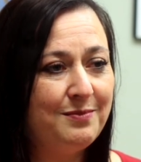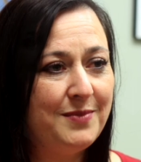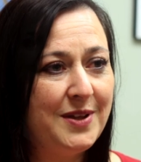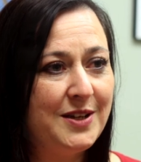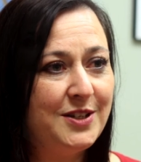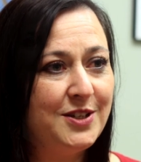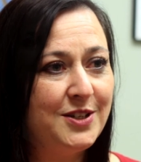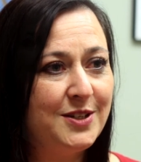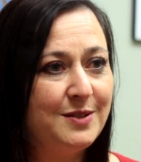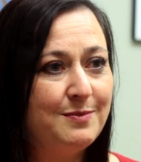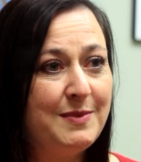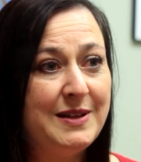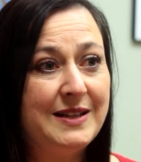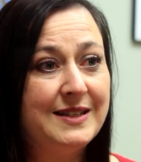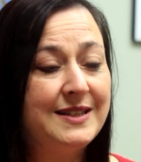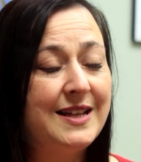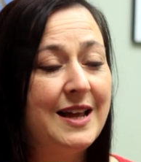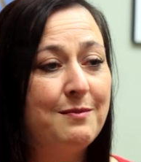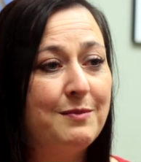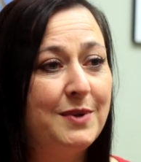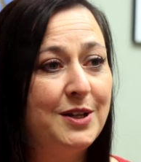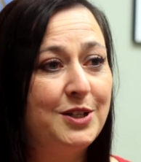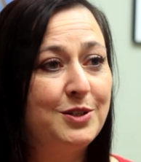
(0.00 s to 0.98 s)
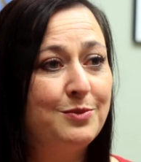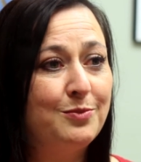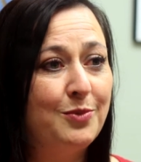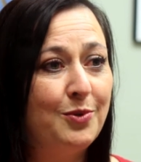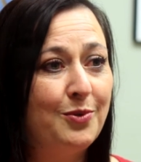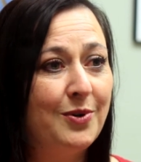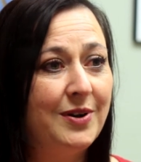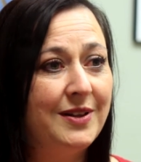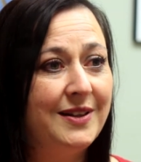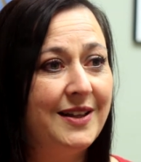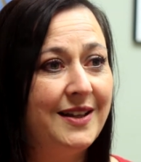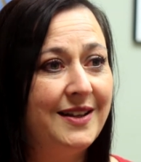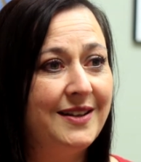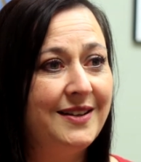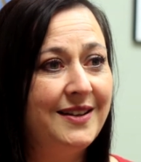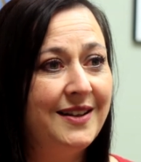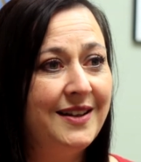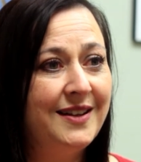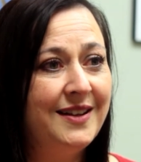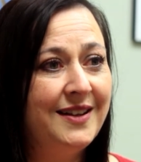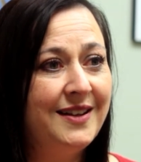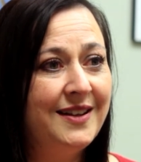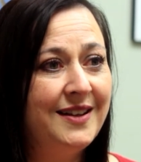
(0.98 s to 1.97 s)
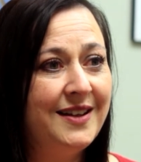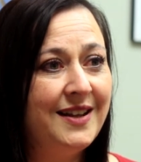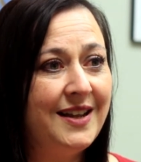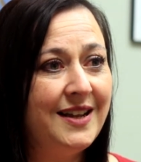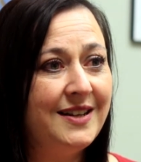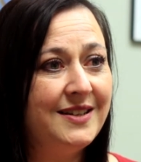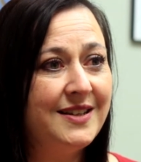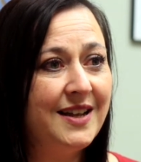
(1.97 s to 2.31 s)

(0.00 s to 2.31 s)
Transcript: It just means that much more that he